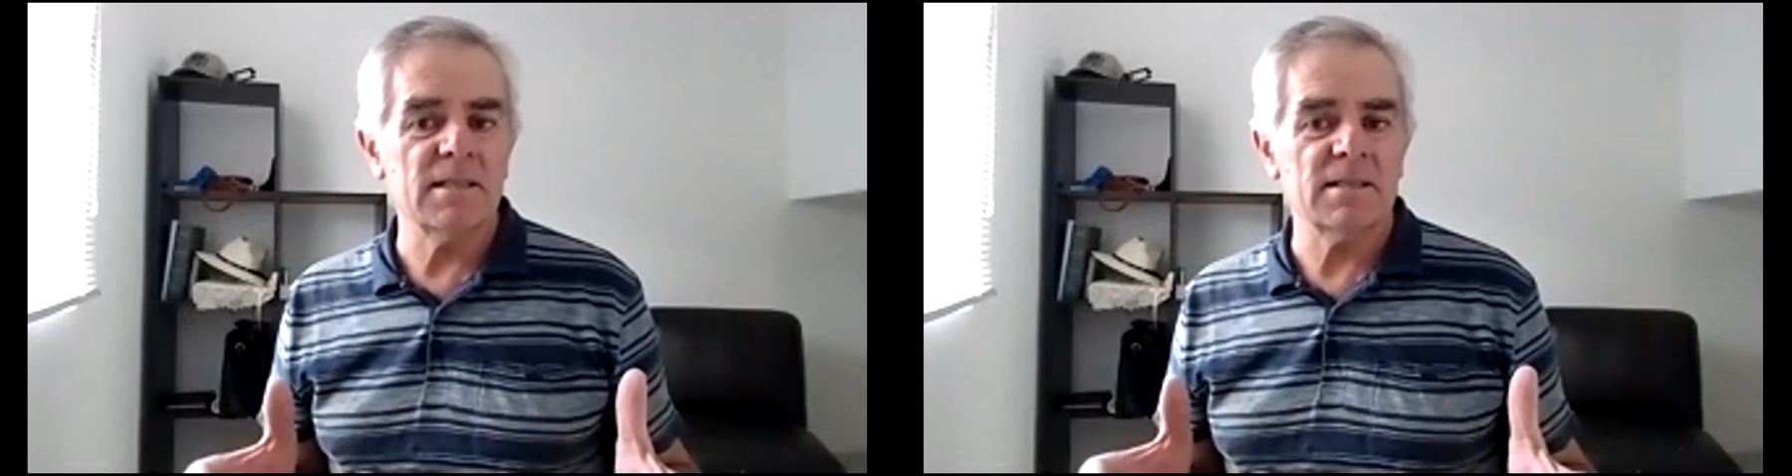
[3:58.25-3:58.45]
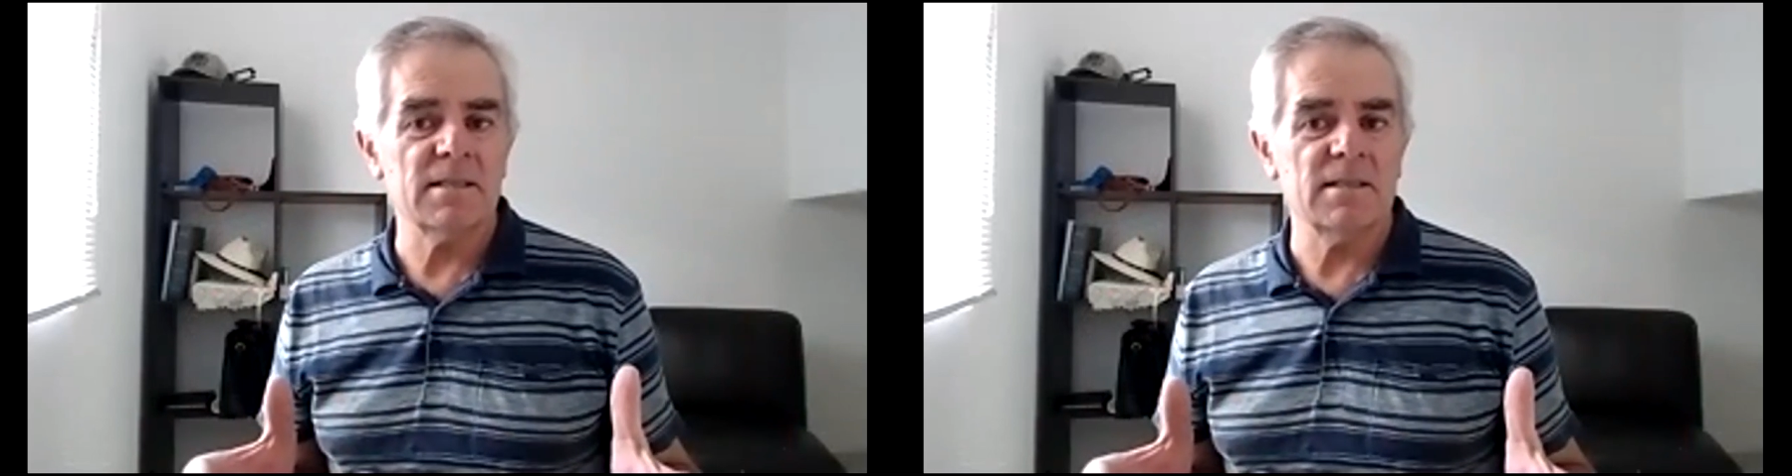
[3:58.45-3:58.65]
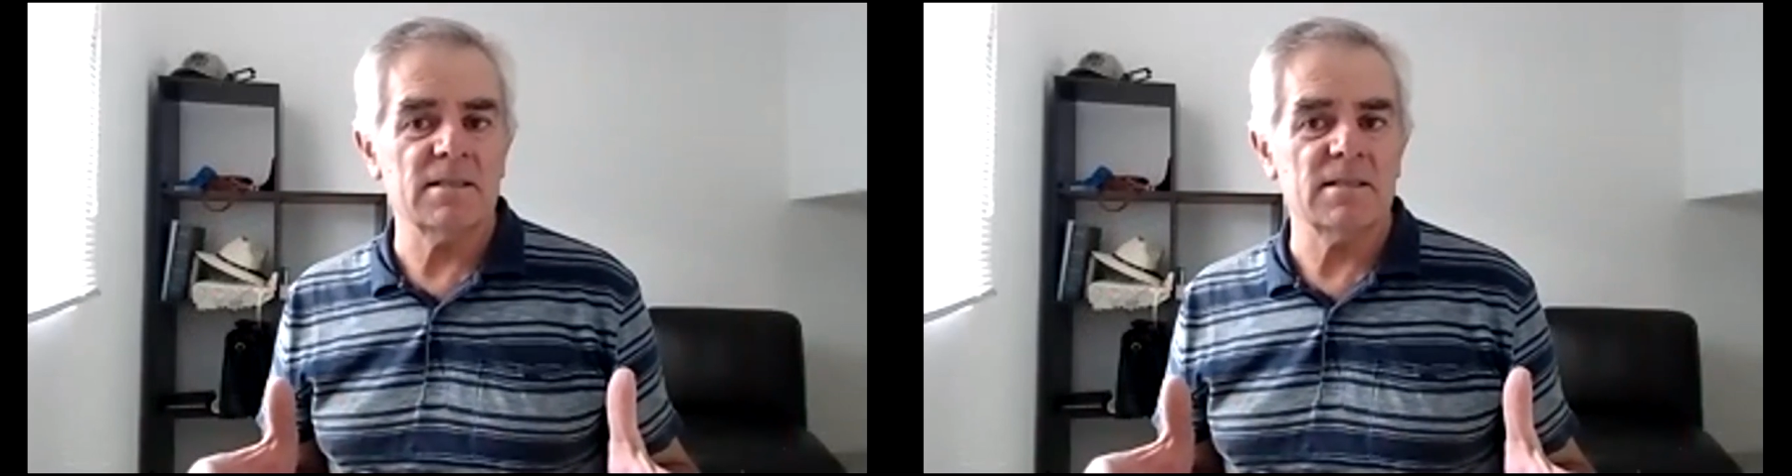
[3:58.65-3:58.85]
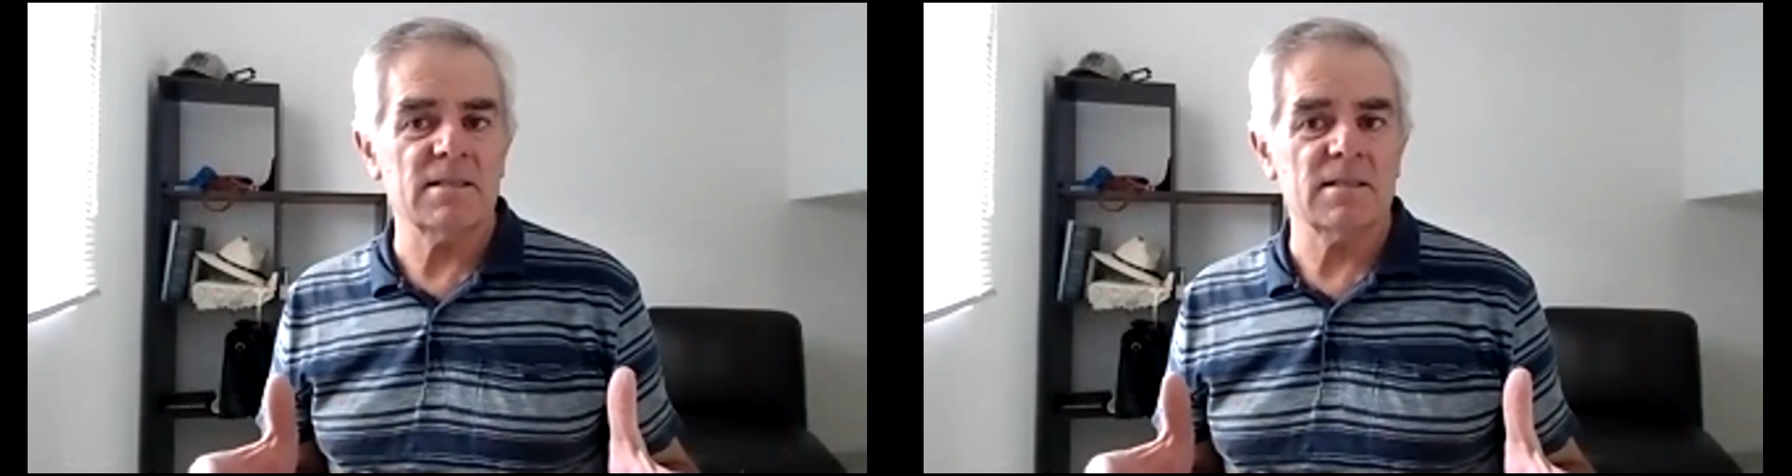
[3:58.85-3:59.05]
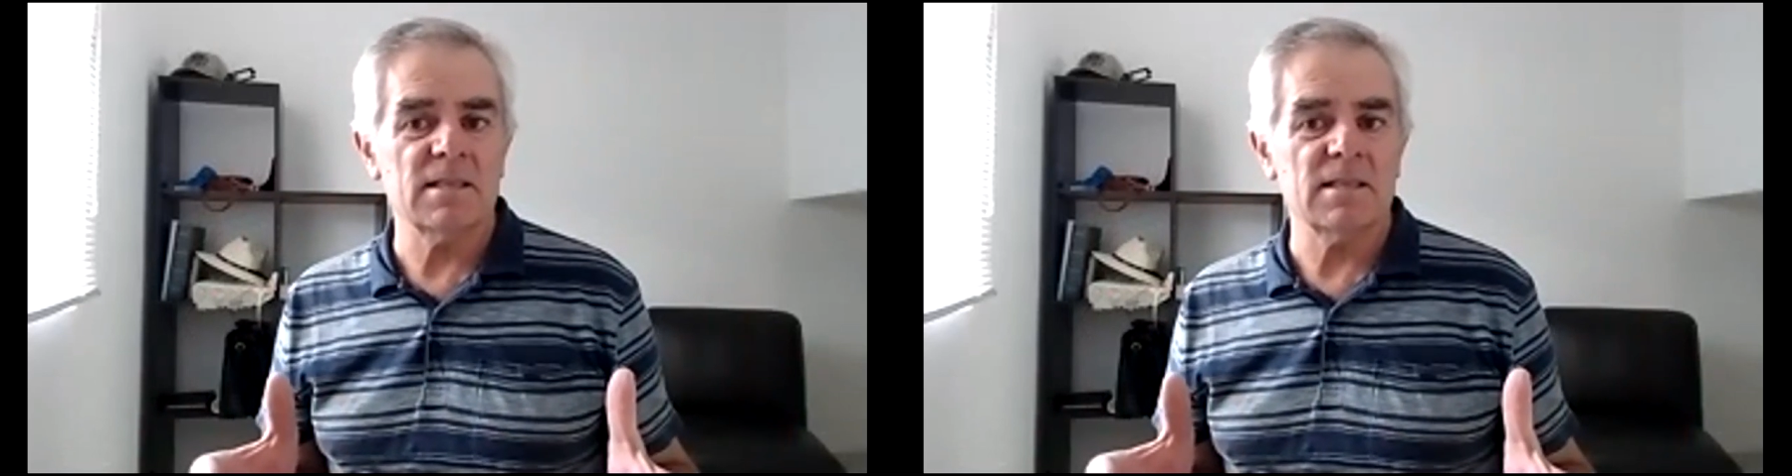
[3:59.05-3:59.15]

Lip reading: this is,